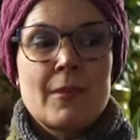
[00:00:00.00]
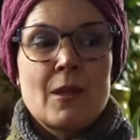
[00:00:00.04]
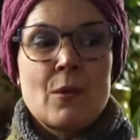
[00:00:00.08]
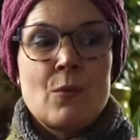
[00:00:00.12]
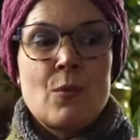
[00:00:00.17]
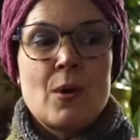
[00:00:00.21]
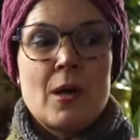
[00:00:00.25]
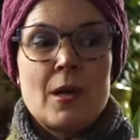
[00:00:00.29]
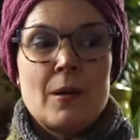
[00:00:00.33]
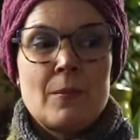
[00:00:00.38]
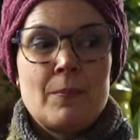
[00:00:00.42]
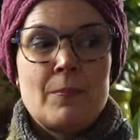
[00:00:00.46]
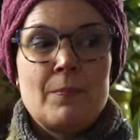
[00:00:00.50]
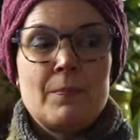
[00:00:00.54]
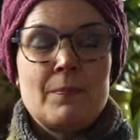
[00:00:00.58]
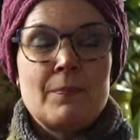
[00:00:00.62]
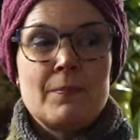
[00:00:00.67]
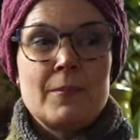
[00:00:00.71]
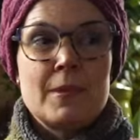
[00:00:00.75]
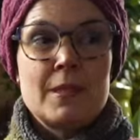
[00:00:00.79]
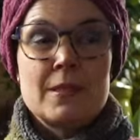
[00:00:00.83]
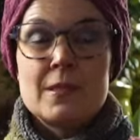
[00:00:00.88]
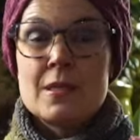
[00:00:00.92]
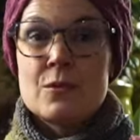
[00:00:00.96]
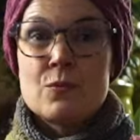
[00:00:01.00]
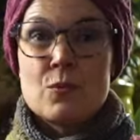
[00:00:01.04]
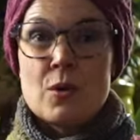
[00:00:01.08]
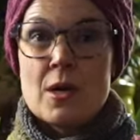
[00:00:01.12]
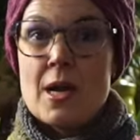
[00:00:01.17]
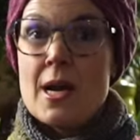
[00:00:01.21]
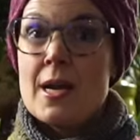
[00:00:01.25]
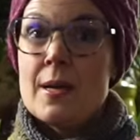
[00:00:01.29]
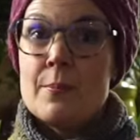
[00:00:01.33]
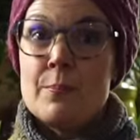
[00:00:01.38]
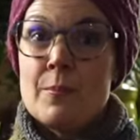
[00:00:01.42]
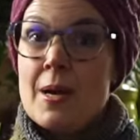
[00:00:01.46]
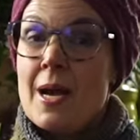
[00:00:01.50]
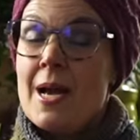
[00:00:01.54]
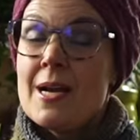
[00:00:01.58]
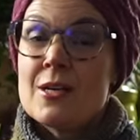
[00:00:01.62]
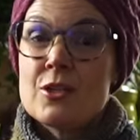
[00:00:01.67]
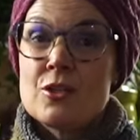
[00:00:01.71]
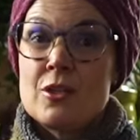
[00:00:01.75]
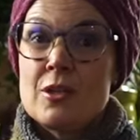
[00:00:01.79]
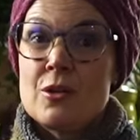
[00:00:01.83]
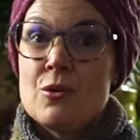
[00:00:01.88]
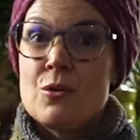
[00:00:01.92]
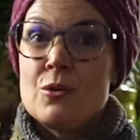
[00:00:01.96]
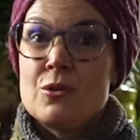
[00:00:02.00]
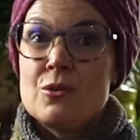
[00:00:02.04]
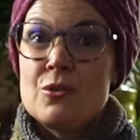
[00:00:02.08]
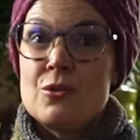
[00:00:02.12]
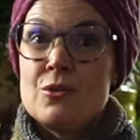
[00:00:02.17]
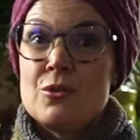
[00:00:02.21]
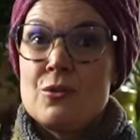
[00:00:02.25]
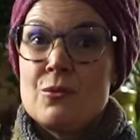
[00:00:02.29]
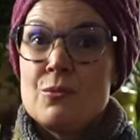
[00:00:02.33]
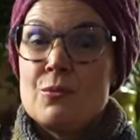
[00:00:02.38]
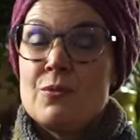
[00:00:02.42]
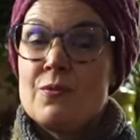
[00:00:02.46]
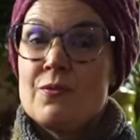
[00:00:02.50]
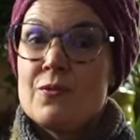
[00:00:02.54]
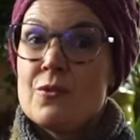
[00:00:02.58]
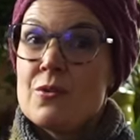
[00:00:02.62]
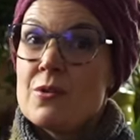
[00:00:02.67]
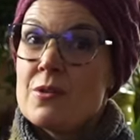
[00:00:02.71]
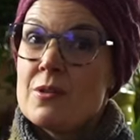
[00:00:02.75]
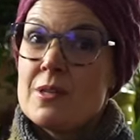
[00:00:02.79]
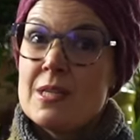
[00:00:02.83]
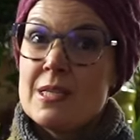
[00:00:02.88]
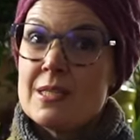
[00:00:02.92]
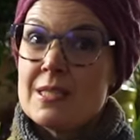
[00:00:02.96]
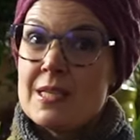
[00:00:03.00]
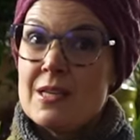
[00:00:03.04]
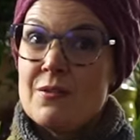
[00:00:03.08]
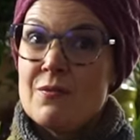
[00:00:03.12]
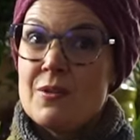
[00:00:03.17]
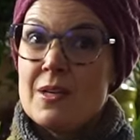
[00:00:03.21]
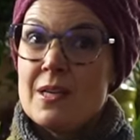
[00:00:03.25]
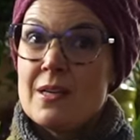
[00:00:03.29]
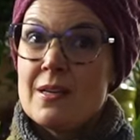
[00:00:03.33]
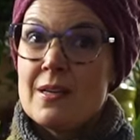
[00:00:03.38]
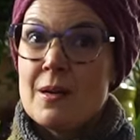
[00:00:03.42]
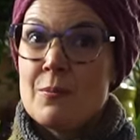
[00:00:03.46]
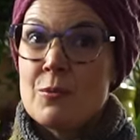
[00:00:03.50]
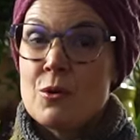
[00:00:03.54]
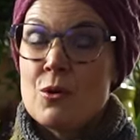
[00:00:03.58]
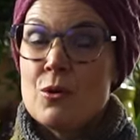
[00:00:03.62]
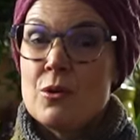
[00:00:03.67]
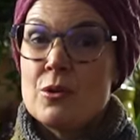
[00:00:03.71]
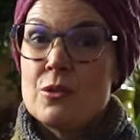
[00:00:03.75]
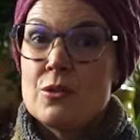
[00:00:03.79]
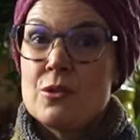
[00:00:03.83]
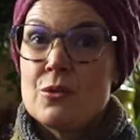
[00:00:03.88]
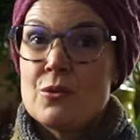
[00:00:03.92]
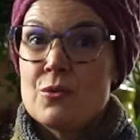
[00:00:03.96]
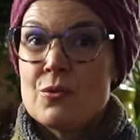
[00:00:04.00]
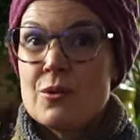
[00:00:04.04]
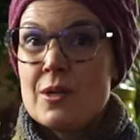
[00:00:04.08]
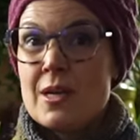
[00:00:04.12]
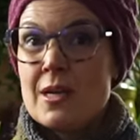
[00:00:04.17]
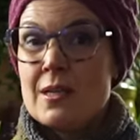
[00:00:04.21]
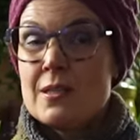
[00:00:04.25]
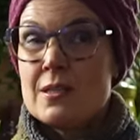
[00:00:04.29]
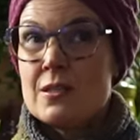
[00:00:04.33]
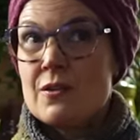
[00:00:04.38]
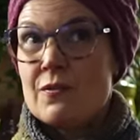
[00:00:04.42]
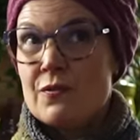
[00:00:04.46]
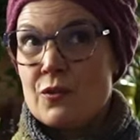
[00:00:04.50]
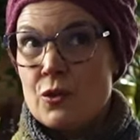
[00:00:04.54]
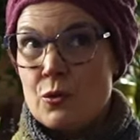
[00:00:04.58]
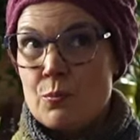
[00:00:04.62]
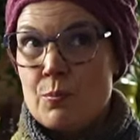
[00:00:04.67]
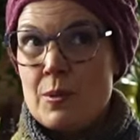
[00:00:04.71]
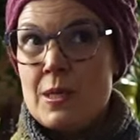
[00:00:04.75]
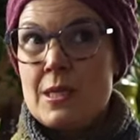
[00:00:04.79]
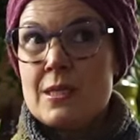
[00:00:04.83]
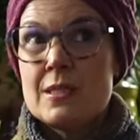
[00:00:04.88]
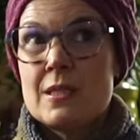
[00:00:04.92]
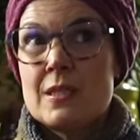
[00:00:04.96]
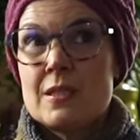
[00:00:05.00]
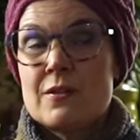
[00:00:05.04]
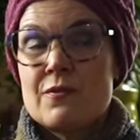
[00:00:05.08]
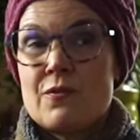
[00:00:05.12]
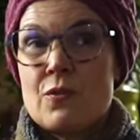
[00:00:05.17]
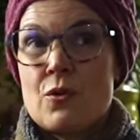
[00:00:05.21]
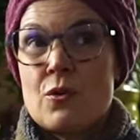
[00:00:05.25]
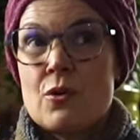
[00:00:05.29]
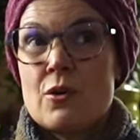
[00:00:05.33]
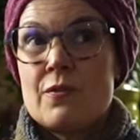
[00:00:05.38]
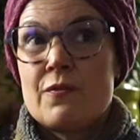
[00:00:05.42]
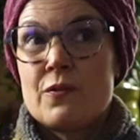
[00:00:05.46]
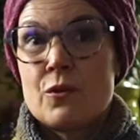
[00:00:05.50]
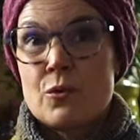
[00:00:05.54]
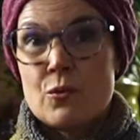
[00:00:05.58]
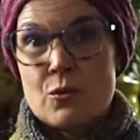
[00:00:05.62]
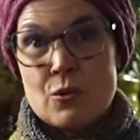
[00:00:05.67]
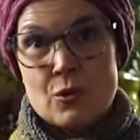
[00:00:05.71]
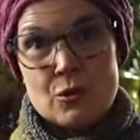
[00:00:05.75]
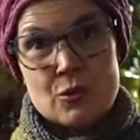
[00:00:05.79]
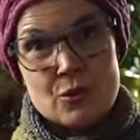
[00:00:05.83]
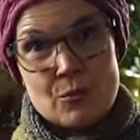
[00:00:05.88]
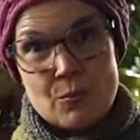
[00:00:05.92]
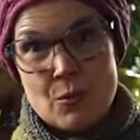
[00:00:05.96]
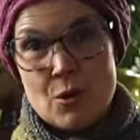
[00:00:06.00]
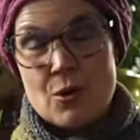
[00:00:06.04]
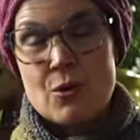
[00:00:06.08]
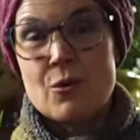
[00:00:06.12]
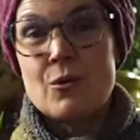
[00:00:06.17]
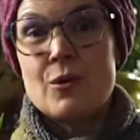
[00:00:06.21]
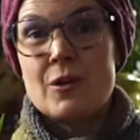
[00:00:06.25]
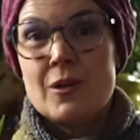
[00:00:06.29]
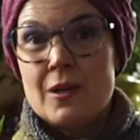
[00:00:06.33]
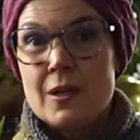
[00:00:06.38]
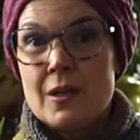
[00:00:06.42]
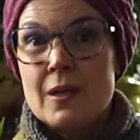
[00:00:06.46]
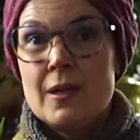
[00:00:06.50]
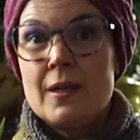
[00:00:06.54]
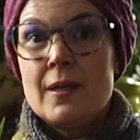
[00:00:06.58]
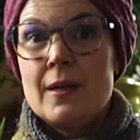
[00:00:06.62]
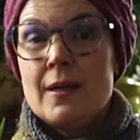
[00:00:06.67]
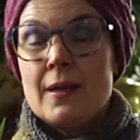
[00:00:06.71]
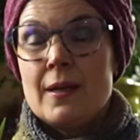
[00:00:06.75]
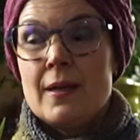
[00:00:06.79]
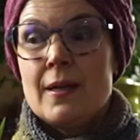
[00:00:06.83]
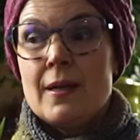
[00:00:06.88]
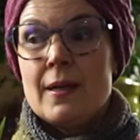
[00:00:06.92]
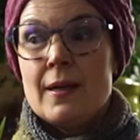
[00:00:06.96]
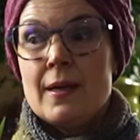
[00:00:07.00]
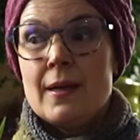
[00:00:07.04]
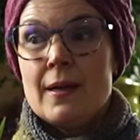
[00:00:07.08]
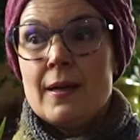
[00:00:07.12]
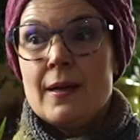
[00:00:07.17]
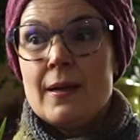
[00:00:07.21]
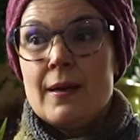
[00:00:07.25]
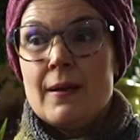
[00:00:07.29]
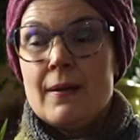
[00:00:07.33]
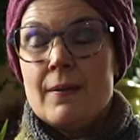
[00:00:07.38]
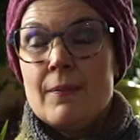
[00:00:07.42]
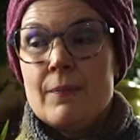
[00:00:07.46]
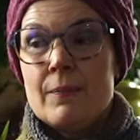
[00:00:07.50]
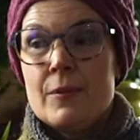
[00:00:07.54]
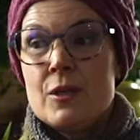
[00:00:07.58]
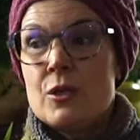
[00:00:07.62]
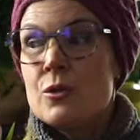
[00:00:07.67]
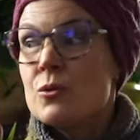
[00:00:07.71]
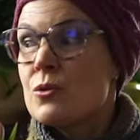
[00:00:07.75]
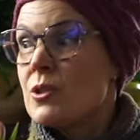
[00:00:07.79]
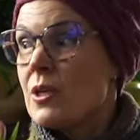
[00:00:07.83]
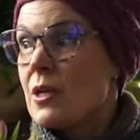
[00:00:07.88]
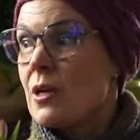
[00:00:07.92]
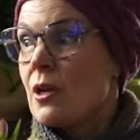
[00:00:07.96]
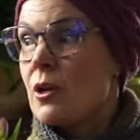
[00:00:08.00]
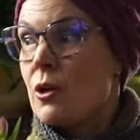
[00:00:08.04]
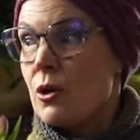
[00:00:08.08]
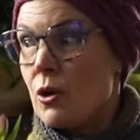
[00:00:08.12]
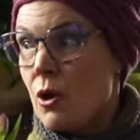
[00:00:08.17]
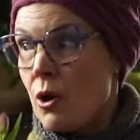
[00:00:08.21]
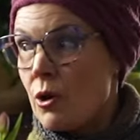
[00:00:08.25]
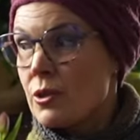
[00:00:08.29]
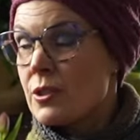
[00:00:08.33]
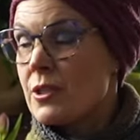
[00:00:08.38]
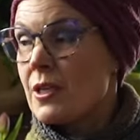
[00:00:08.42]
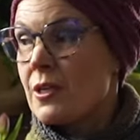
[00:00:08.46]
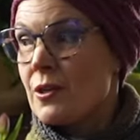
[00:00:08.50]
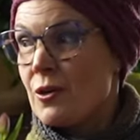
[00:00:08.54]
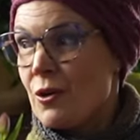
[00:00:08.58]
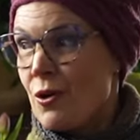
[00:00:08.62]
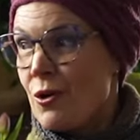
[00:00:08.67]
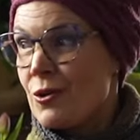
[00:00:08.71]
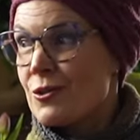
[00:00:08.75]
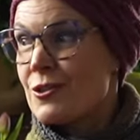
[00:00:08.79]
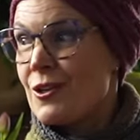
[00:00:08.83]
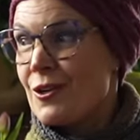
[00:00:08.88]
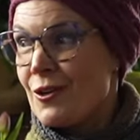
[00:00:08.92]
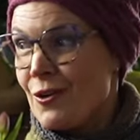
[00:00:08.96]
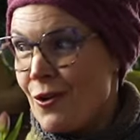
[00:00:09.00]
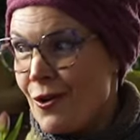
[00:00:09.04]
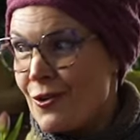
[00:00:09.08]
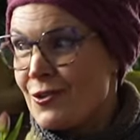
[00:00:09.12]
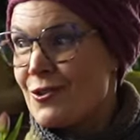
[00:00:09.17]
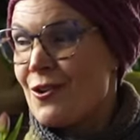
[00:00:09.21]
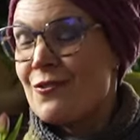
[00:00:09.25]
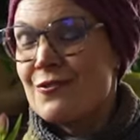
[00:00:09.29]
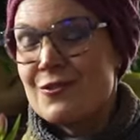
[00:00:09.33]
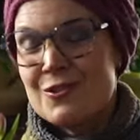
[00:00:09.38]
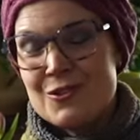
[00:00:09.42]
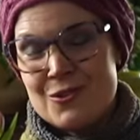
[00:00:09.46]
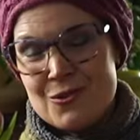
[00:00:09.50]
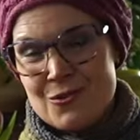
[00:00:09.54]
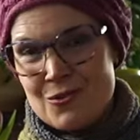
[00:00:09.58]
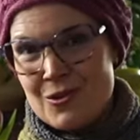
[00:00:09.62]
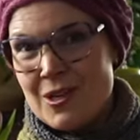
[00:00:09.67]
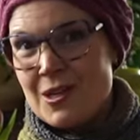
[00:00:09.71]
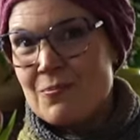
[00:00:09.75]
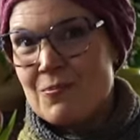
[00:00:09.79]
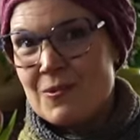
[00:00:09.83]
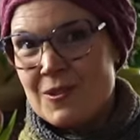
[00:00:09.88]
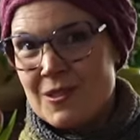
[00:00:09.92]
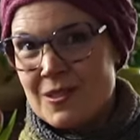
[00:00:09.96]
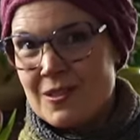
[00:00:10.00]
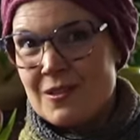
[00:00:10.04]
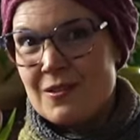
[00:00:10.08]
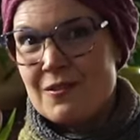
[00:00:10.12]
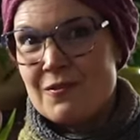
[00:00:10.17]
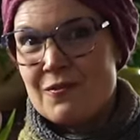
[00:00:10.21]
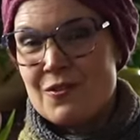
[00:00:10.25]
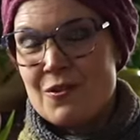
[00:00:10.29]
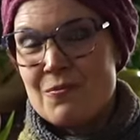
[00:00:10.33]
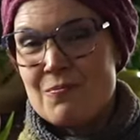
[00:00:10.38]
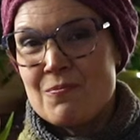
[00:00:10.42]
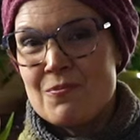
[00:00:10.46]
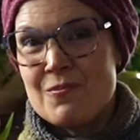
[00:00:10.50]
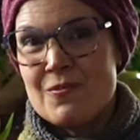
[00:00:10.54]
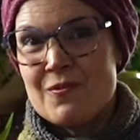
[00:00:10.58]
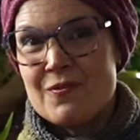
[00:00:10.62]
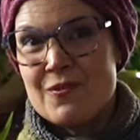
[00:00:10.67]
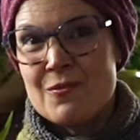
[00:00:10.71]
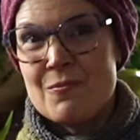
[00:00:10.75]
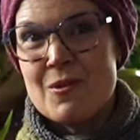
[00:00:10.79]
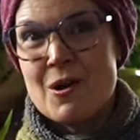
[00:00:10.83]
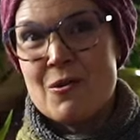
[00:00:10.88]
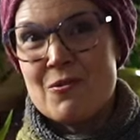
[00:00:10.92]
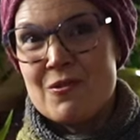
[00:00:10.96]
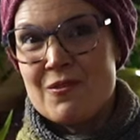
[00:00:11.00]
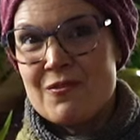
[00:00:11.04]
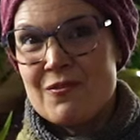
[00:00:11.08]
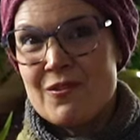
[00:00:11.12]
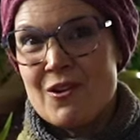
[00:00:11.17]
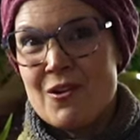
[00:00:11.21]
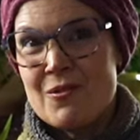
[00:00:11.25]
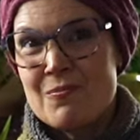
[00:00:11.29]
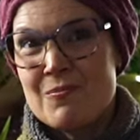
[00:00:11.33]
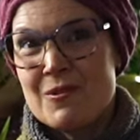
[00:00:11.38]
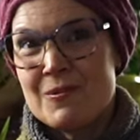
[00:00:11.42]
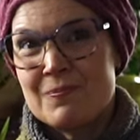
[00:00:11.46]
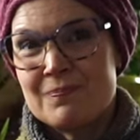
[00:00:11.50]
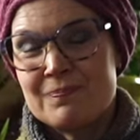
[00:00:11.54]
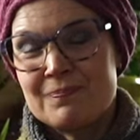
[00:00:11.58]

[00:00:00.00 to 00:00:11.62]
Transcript: well, this is what I'm actually going to do for this evening. I'm going to create a few pieces for a funeral tomorrow using a lot and lot and lot of tulips from our farm.